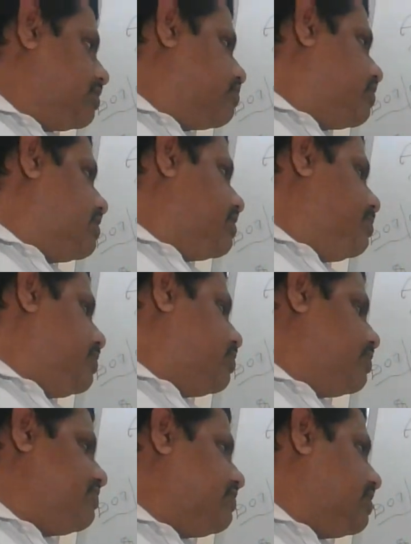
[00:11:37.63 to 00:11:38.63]
So I'll repeat
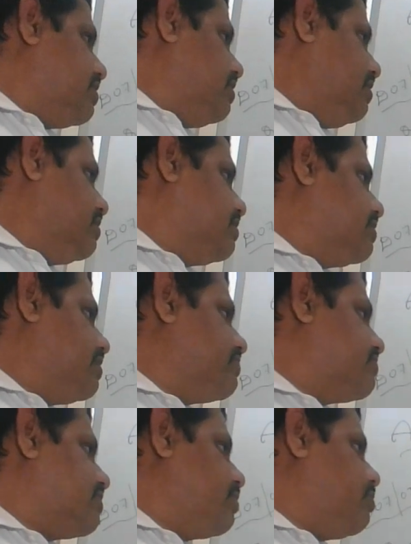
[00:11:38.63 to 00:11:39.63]
once again. The
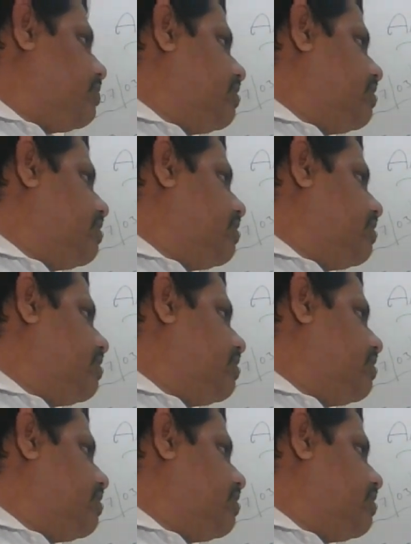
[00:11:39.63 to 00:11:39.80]
sum